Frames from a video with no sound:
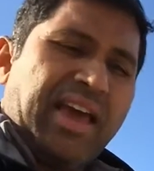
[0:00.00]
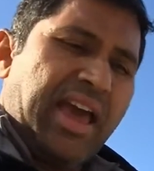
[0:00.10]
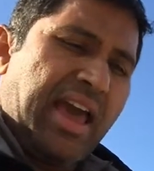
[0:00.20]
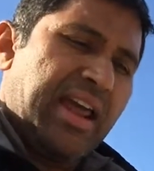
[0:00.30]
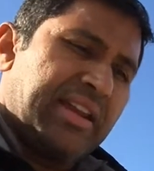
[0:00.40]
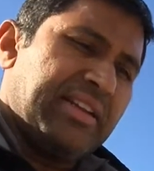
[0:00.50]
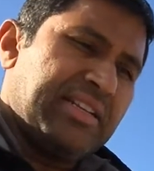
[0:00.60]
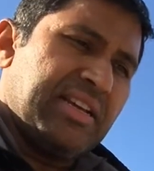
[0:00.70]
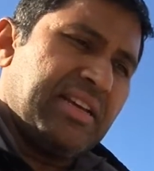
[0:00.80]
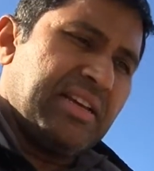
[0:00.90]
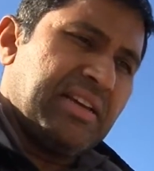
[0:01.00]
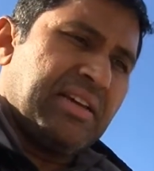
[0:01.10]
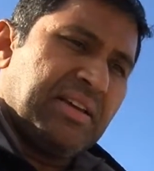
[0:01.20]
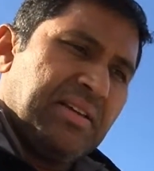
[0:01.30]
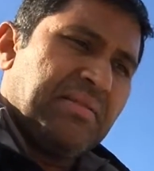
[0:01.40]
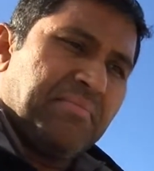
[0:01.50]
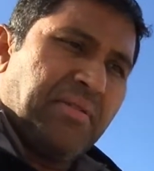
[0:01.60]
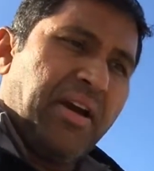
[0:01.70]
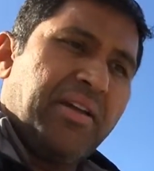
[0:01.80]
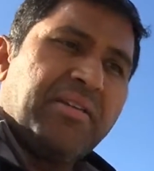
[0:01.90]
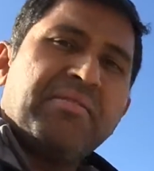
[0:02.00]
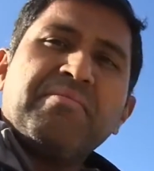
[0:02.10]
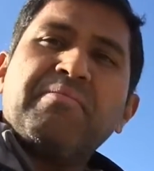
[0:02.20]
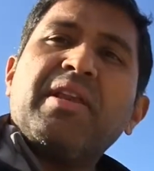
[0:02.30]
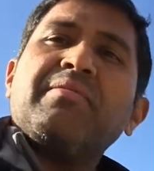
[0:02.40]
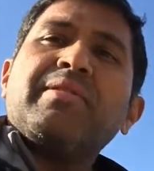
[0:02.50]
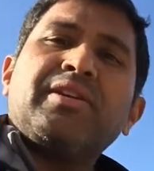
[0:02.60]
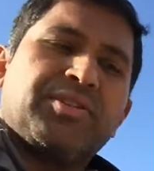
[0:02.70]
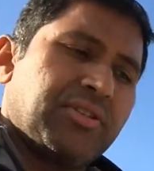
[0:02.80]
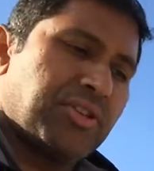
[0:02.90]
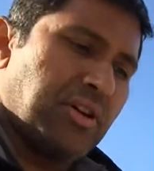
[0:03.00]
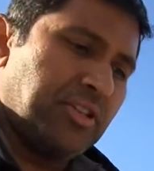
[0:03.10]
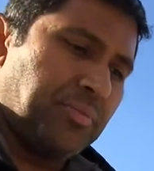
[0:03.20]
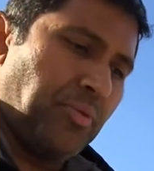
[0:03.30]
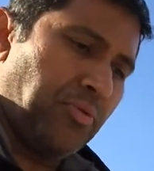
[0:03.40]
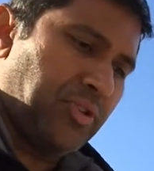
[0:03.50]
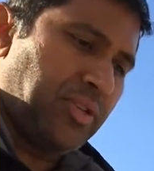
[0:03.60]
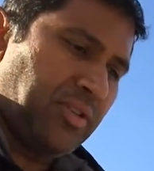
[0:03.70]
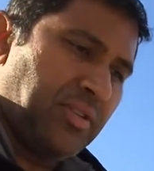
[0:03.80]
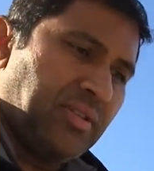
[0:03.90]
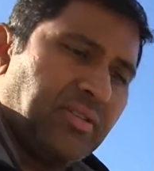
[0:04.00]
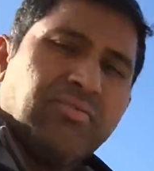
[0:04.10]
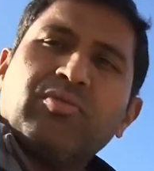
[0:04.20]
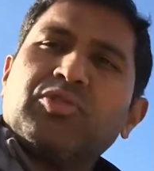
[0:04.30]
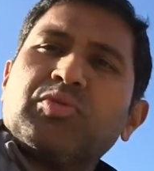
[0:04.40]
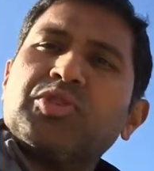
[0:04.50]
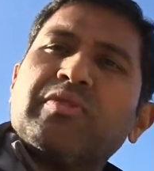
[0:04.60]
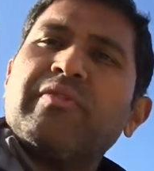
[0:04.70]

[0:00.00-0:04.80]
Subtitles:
and by many means of transport, which was